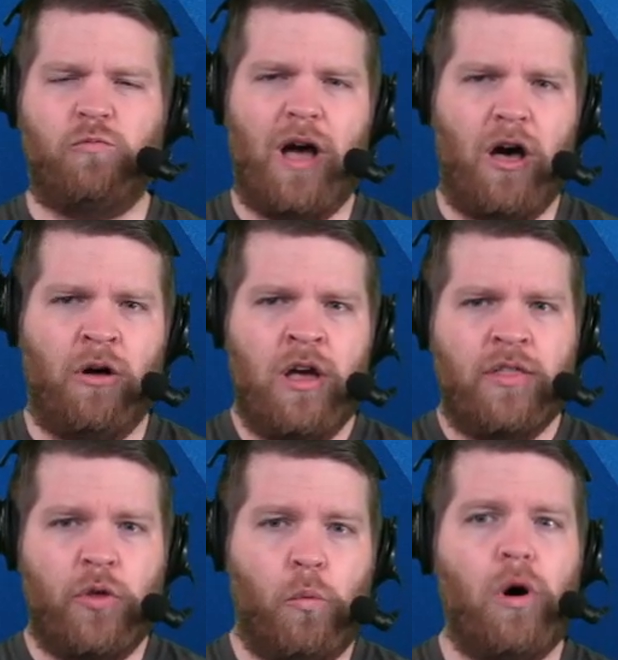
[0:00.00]
Well,
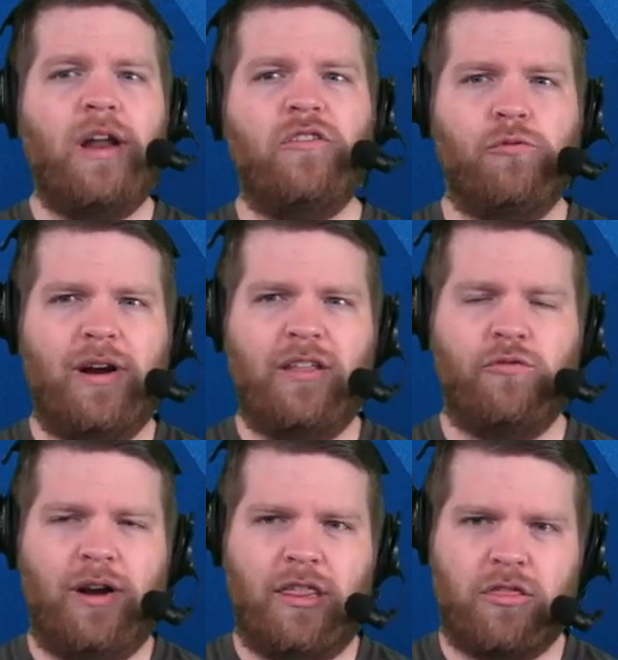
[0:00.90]
the one in
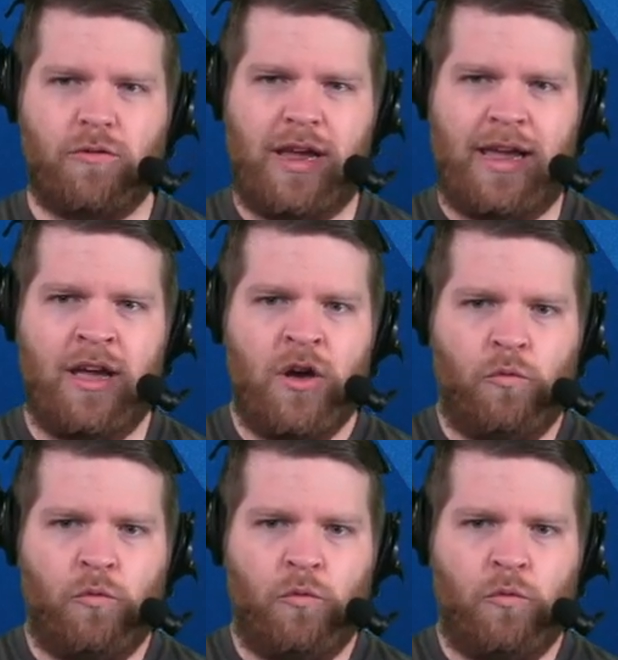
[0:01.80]
2023